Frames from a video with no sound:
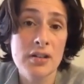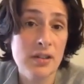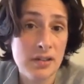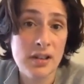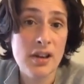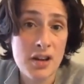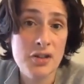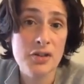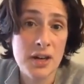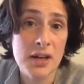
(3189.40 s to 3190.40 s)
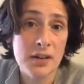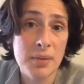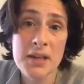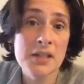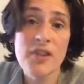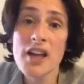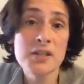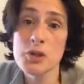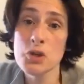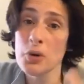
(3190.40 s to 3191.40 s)
the country, because the
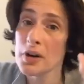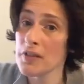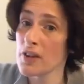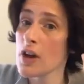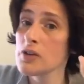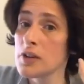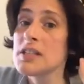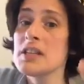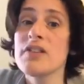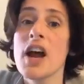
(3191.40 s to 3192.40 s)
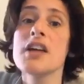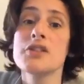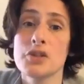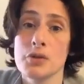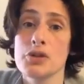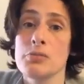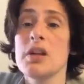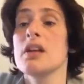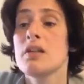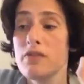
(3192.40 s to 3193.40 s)
vast majority of the country isn't even on social
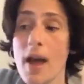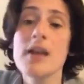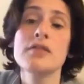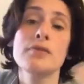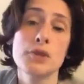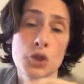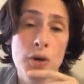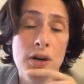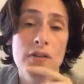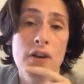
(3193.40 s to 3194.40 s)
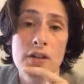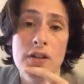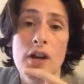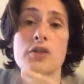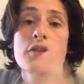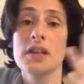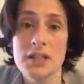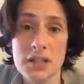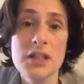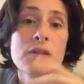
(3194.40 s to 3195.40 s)
media, the vast majority of the country
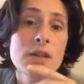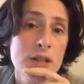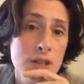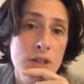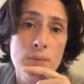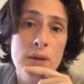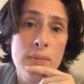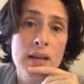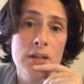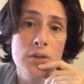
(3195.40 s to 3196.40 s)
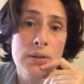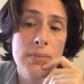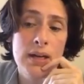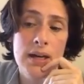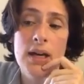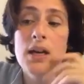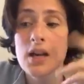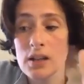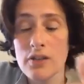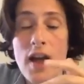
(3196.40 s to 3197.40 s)
is still consuming mainstream media.
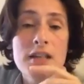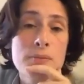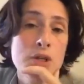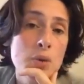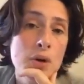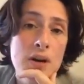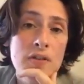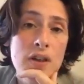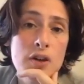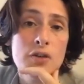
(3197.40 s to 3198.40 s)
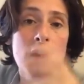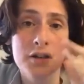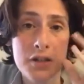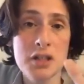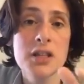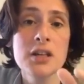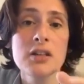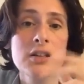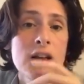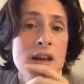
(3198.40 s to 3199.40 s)
The vast majority of the country are
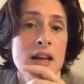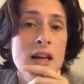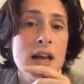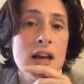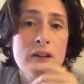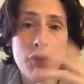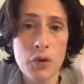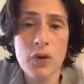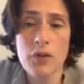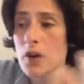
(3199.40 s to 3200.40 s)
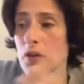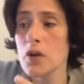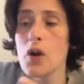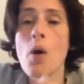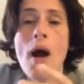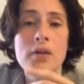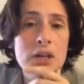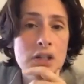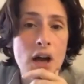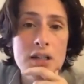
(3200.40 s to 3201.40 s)
still, if you go out and
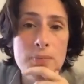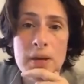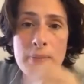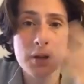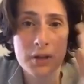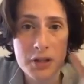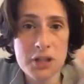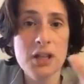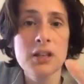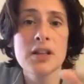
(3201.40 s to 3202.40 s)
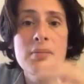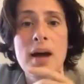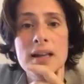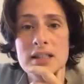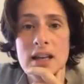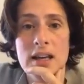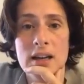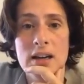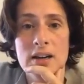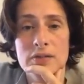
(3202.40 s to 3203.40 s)
you talk to people, are still in the mindset
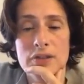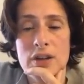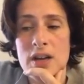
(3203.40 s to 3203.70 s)
of